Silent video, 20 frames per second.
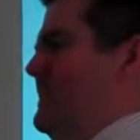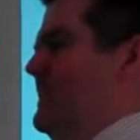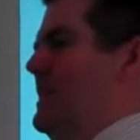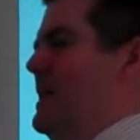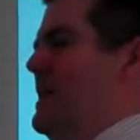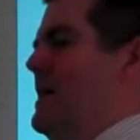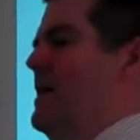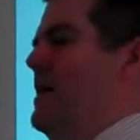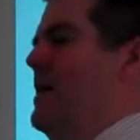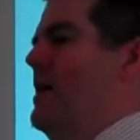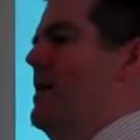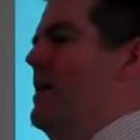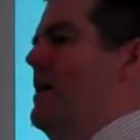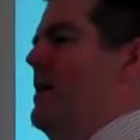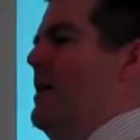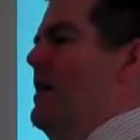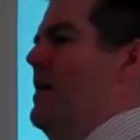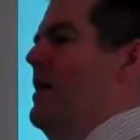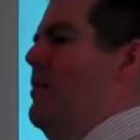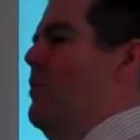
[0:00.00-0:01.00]
Okay?
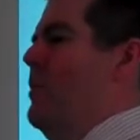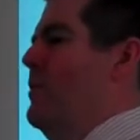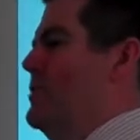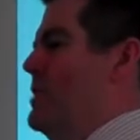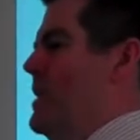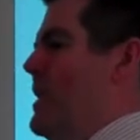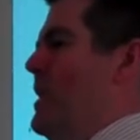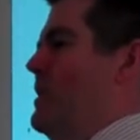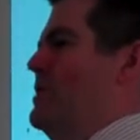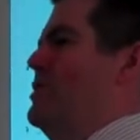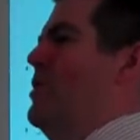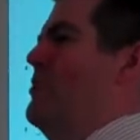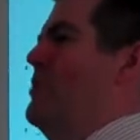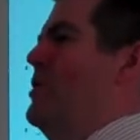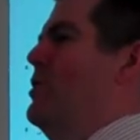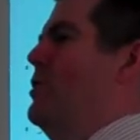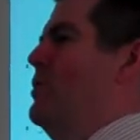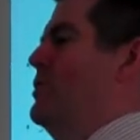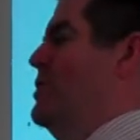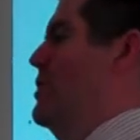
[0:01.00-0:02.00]
When was the last time
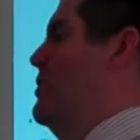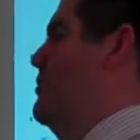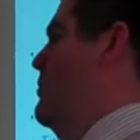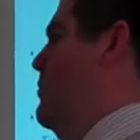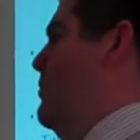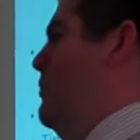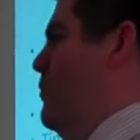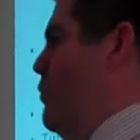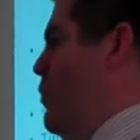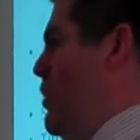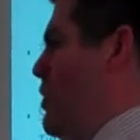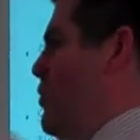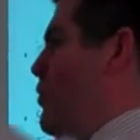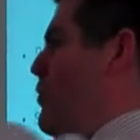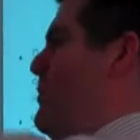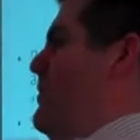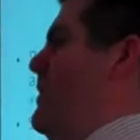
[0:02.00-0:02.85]
you looked at one of your